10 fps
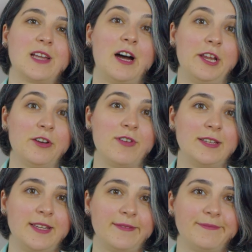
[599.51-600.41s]
Are you
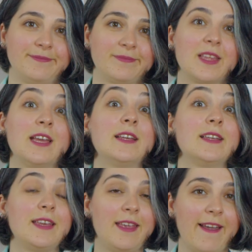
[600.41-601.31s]
ready?
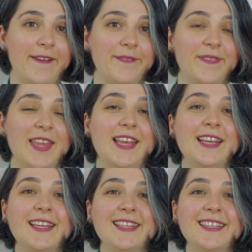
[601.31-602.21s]
Yeah.
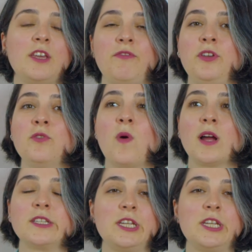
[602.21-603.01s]
If you are